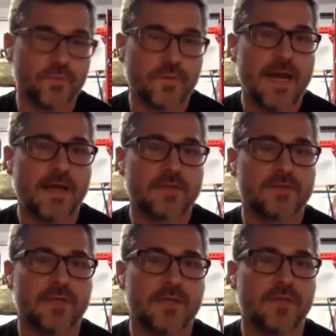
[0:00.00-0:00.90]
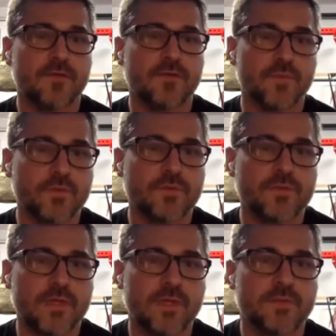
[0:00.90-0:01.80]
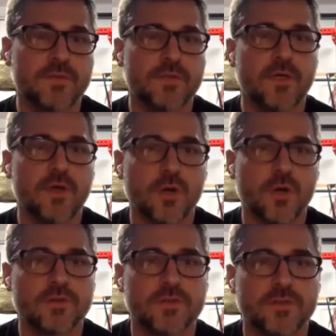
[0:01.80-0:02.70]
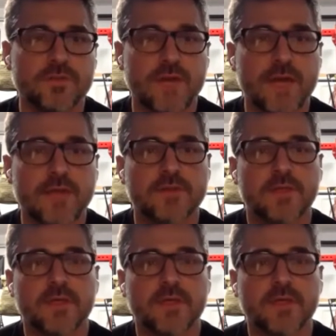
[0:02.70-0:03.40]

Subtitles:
racks and storage setups, the ARC series racks.